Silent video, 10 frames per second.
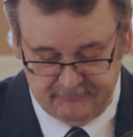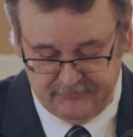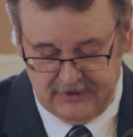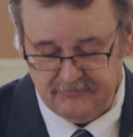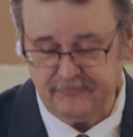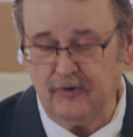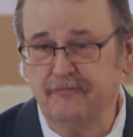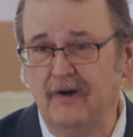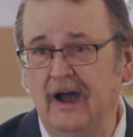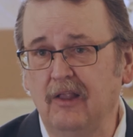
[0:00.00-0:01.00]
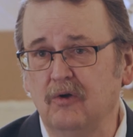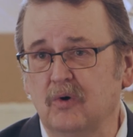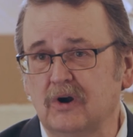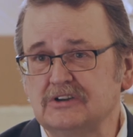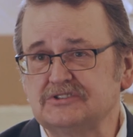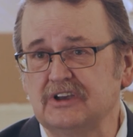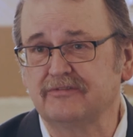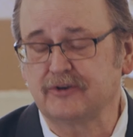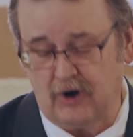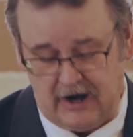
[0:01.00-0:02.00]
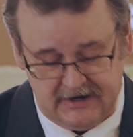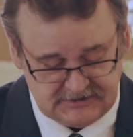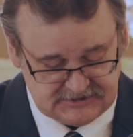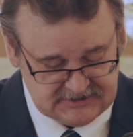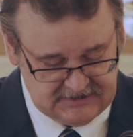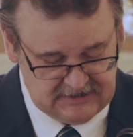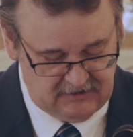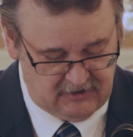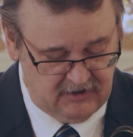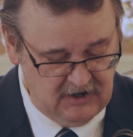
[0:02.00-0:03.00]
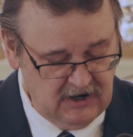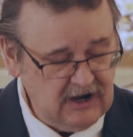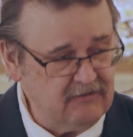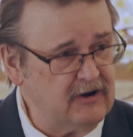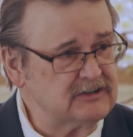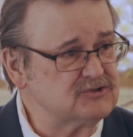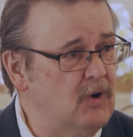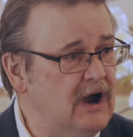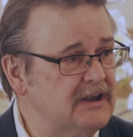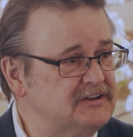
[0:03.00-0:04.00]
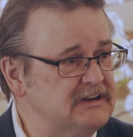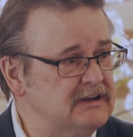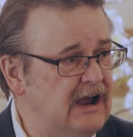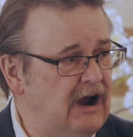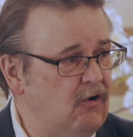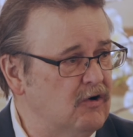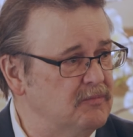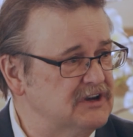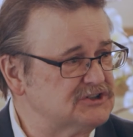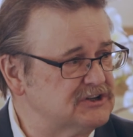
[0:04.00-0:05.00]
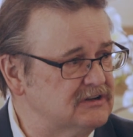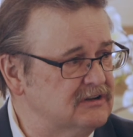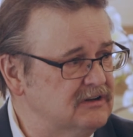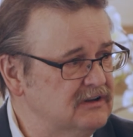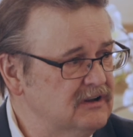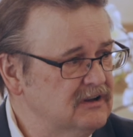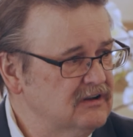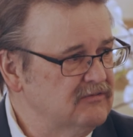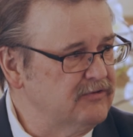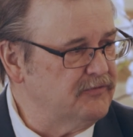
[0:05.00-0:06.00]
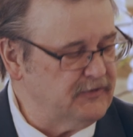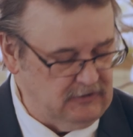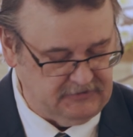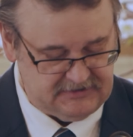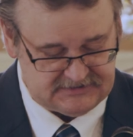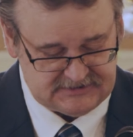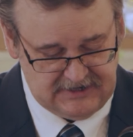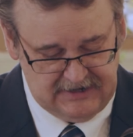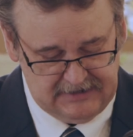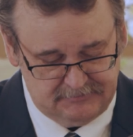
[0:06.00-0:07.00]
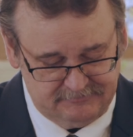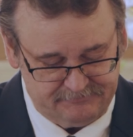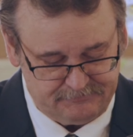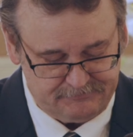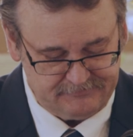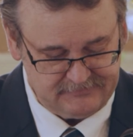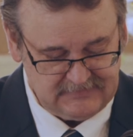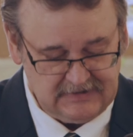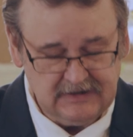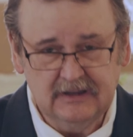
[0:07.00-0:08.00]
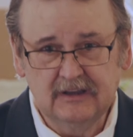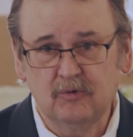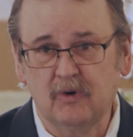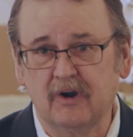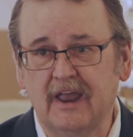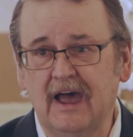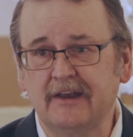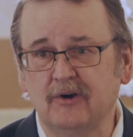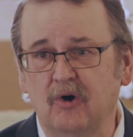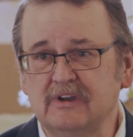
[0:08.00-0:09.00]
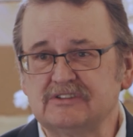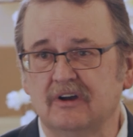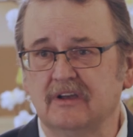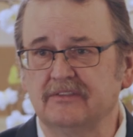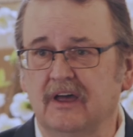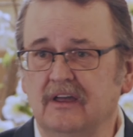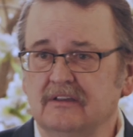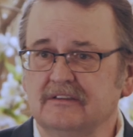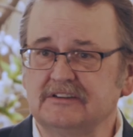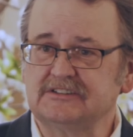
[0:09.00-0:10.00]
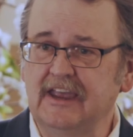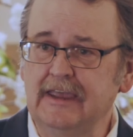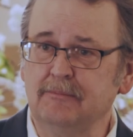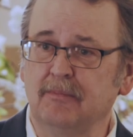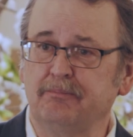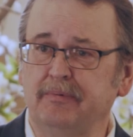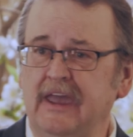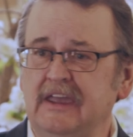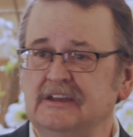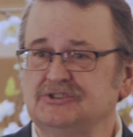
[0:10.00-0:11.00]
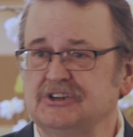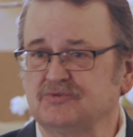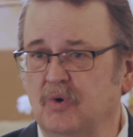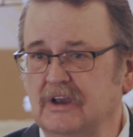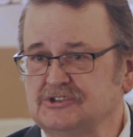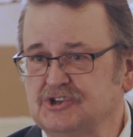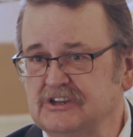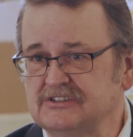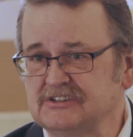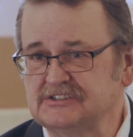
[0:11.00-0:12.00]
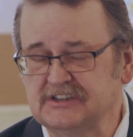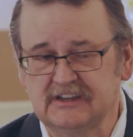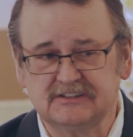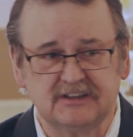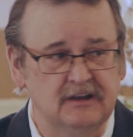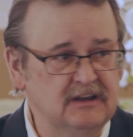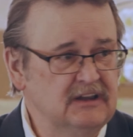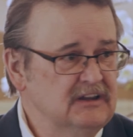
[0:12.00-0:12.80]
faithful followers of Christ and our, of us wanting our mission fulfilled instead. We're not always on the, the same page as what Jesus is, and